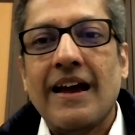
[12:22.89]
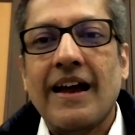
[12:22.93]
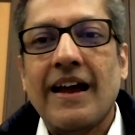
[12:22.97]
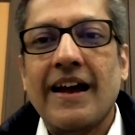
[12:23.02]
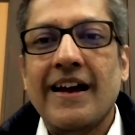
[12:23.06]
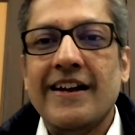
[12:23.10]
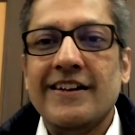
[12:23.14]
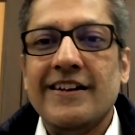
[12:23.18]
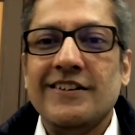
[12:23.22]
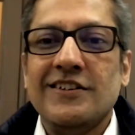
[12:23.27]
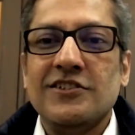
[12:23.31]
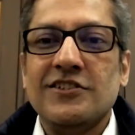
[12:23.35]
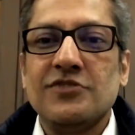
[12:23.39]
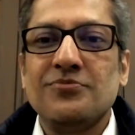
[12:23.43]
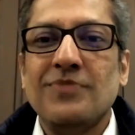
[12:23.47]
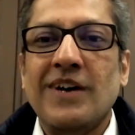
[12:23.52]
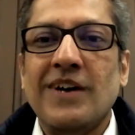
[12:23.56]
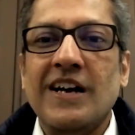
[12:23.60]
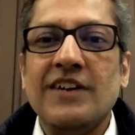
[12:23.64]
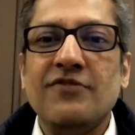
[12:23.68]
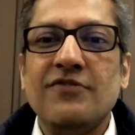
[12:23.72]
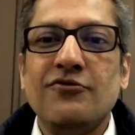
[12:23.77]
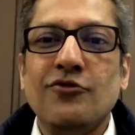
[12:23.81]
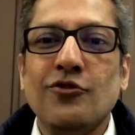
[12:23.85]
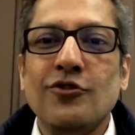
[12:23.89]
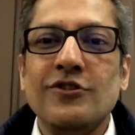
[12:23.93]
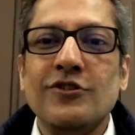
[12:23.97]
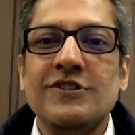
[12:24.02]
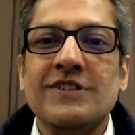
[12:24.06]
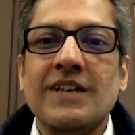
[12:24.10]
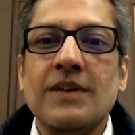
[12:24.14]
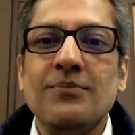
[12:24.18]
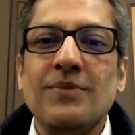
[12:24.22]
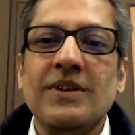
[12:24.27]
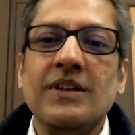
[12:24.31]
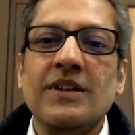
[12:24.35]
and the smart
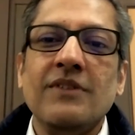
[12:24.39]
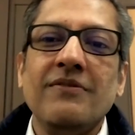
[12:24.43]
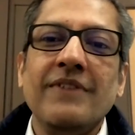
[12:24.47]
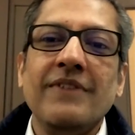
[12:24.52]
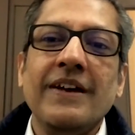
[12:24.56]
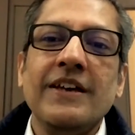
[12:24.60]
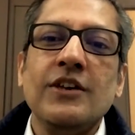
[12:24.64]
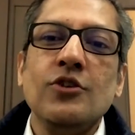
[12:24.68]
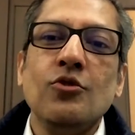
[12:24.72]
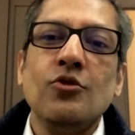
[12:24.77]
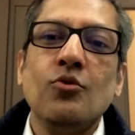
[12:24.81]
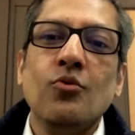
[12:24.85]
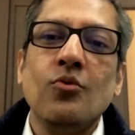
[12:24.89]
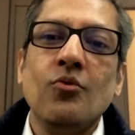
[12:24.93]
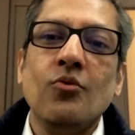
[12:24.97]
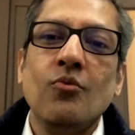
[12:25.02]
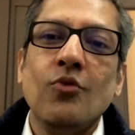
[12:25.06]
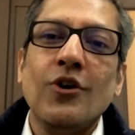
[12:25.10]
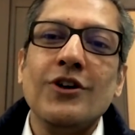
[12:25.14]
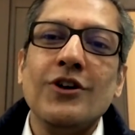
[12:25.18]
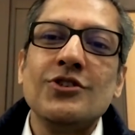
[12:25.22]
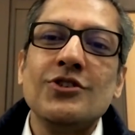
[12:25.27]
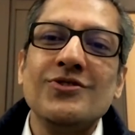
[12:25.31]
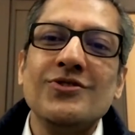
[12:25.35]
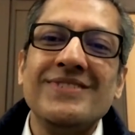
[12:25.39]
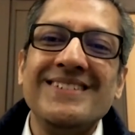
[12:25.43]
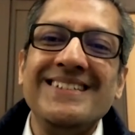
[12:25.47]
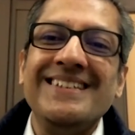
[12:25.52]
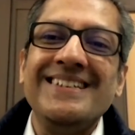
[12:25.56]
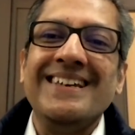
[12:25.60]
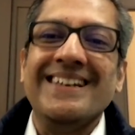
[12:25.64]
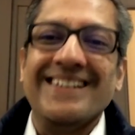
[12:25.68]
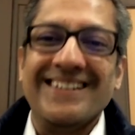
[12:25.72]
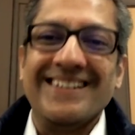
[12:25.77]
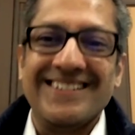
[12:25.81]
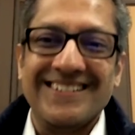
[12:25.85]
folders can be the way you want to
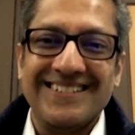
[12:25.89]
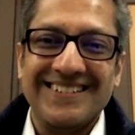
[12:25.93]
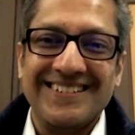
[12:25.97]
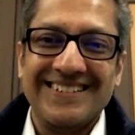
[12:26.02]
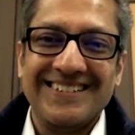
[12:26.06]
see it.